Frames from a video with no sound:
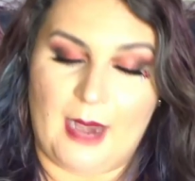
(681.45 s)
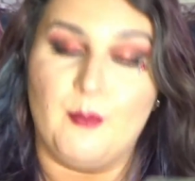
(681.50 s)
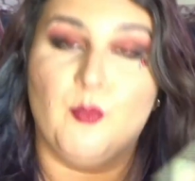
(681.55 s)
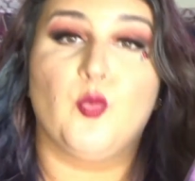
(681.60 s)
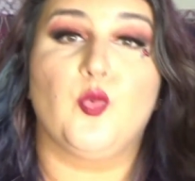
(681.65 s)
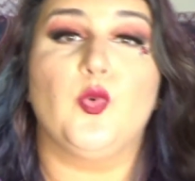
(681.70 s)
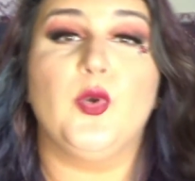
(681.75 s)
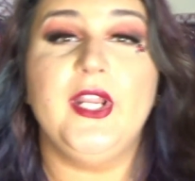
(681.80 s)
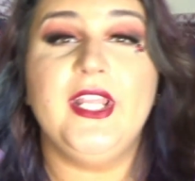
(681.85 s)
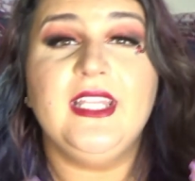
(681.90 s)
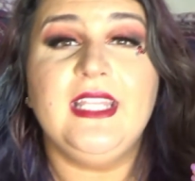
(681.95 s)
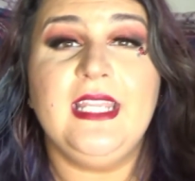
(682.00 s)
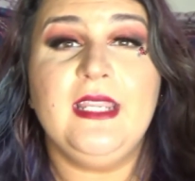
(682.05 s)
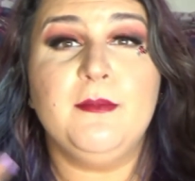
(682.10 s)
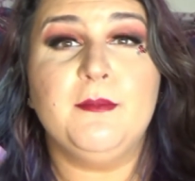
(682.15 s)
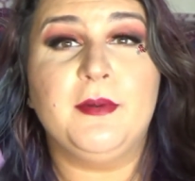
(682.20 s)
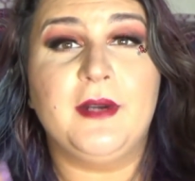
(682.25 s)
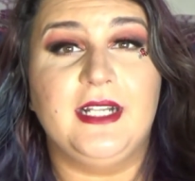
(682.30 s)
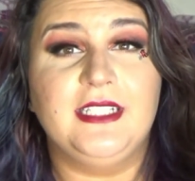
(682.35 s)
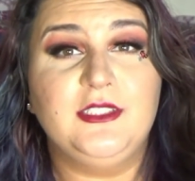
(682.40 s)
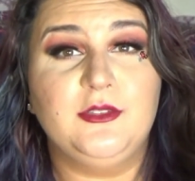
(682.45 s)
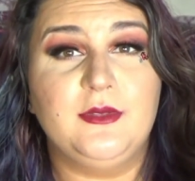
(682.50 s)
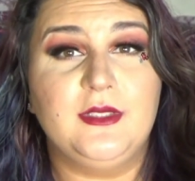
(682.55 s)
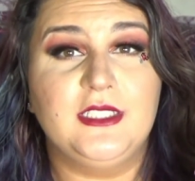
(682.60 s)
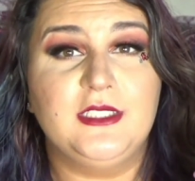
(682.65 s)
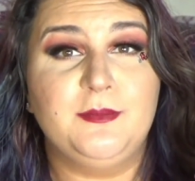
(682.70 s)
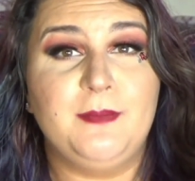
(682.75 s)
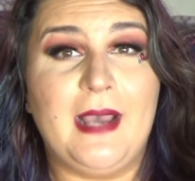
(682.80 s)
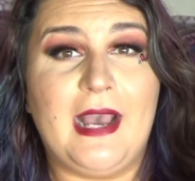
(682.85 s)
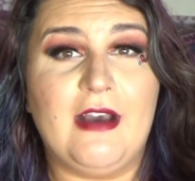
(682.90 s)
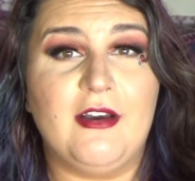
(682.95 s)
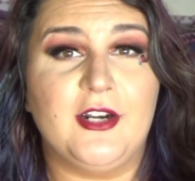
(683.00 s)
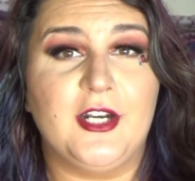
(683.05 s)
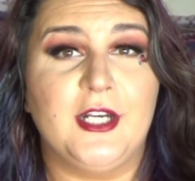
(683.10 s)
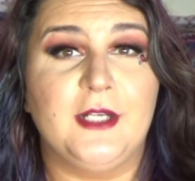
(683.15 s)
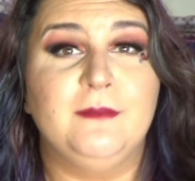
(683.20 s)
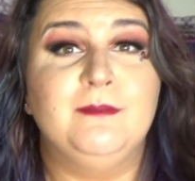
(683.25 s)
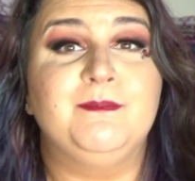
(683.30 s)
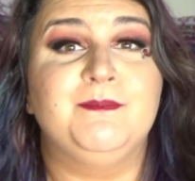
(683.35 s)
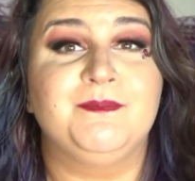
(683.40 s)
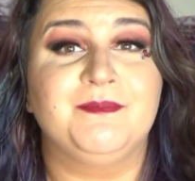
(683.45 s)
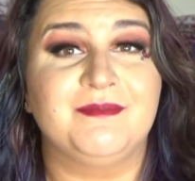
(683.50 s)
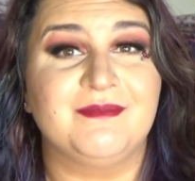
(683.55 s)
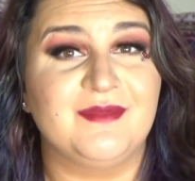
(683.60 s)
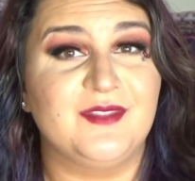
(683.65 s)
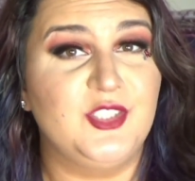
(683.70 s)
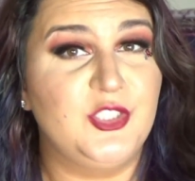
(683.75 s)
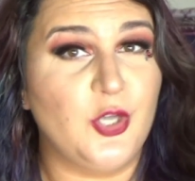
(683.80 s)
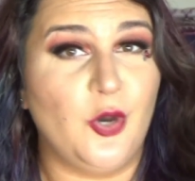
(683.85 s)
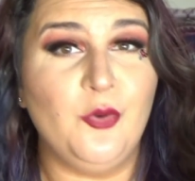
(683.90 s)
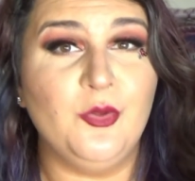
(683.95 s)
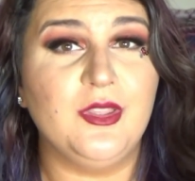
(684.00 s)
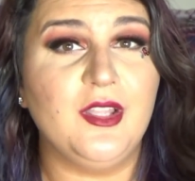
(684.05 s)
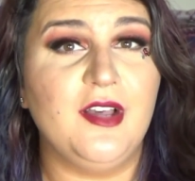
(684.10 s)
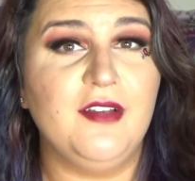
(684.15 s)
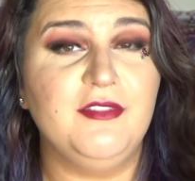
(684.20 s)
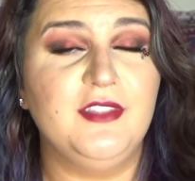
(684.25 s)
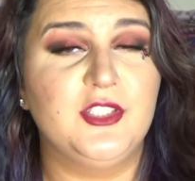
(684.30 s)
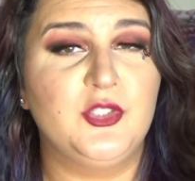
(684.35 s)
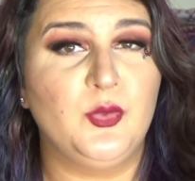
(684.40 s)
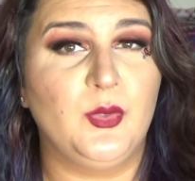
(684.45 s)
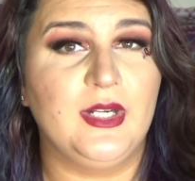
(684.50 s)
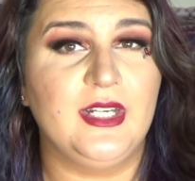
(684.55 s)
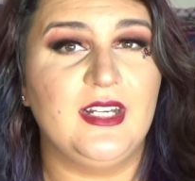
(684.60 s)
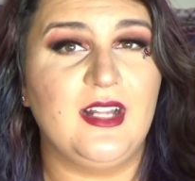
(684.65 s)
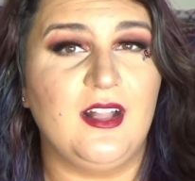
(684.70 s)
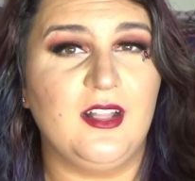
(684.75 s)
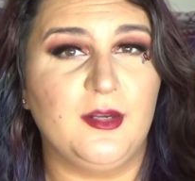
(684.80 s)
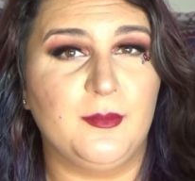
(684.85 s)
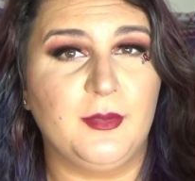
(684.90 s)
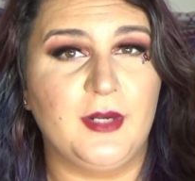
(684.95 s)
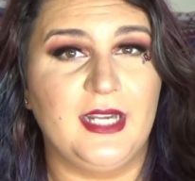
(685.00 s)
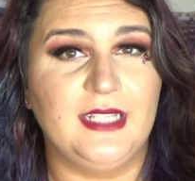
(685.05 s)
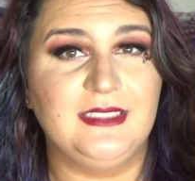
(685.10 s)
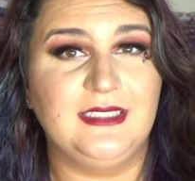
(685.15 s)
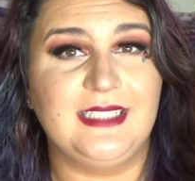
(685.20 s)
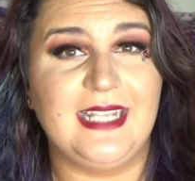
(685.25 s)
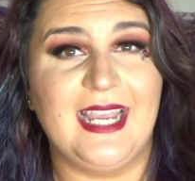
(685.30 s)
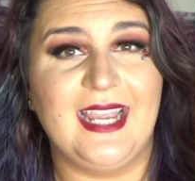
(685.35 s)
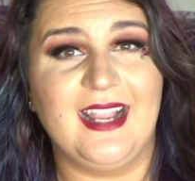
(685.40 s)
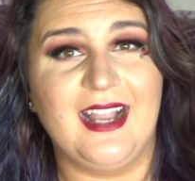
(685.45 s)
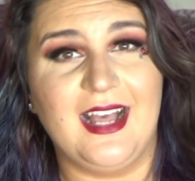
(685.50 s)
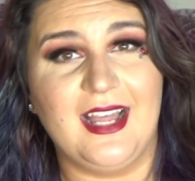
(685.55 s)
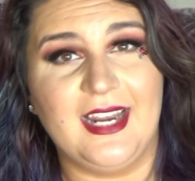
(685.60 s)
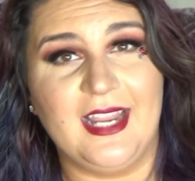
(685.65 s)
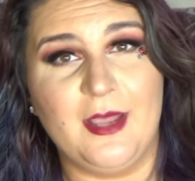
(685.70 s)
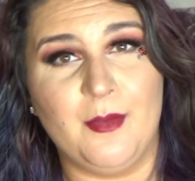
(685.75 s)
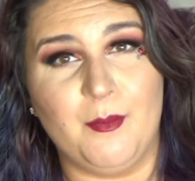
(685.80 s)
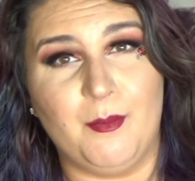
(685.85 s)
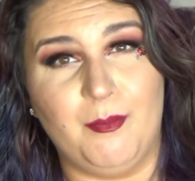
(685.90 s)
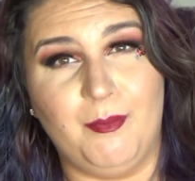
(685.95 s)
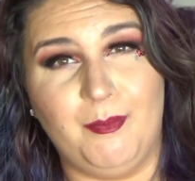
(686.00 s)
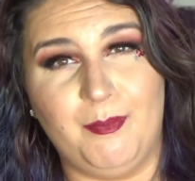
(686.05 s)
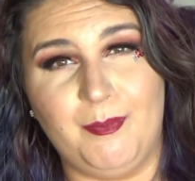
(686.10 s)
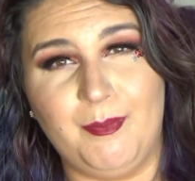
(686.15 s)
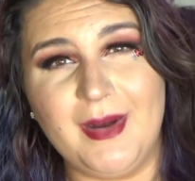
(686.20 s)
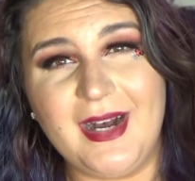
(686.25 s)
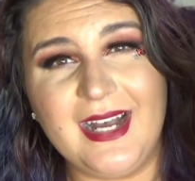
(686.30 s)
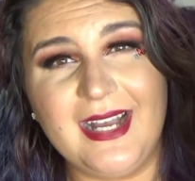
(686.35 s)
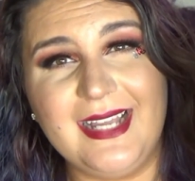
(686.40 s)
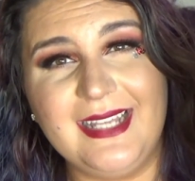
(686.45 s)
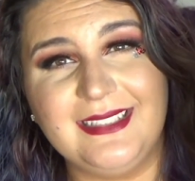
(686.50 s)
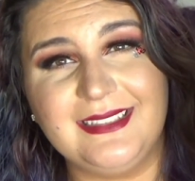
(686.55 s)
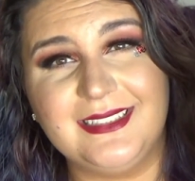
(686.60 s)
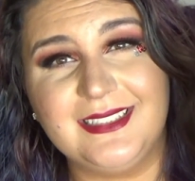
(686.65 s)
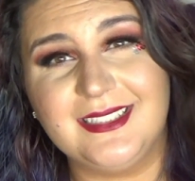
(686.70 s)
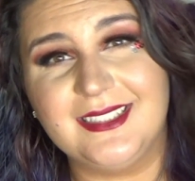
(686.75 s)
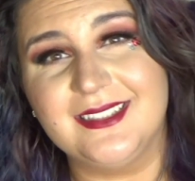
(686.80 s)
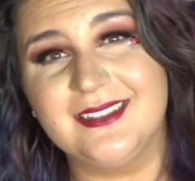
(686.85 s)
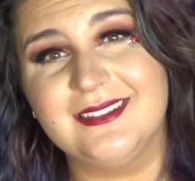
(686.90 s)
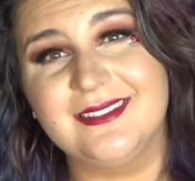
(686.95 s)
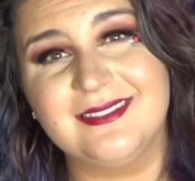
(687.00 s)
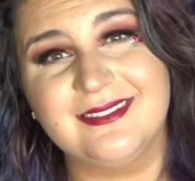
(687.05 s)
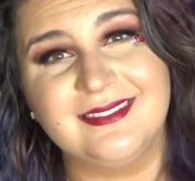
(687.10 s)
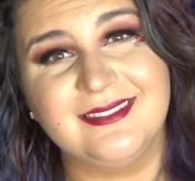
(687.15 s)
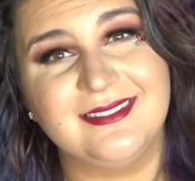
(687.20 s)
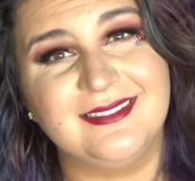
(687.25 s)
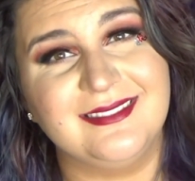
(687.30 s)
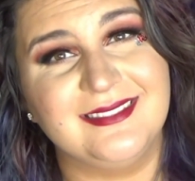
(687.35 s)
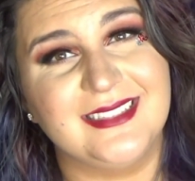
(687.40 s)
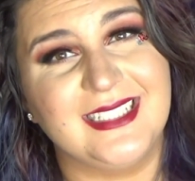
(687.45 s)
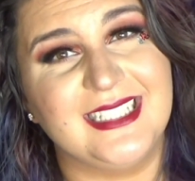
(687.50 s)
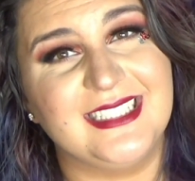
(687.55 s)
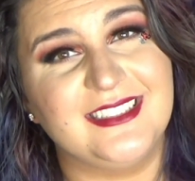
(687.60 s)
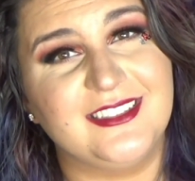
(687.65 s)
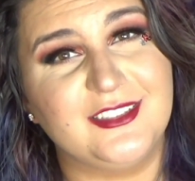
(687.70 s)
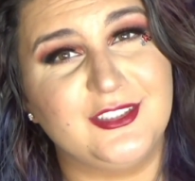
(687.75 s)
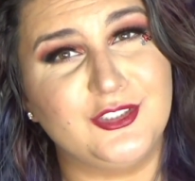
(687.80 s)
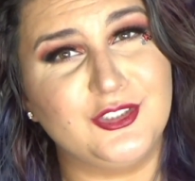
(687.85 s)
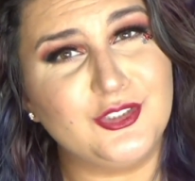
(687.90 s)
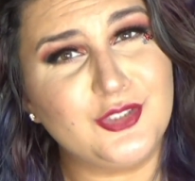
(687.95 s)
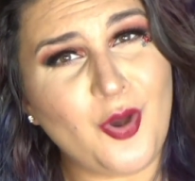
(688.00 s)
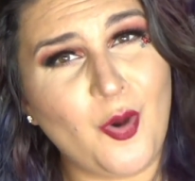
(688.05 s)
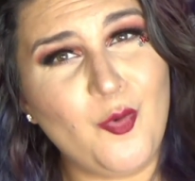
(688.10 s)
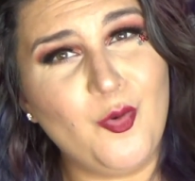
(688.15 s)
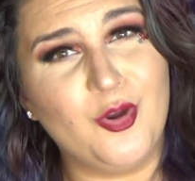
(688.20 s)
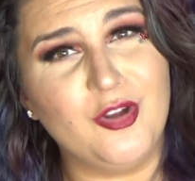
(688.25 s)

I'm really impressed with this powder. Don't love the $20 price tag on it, but so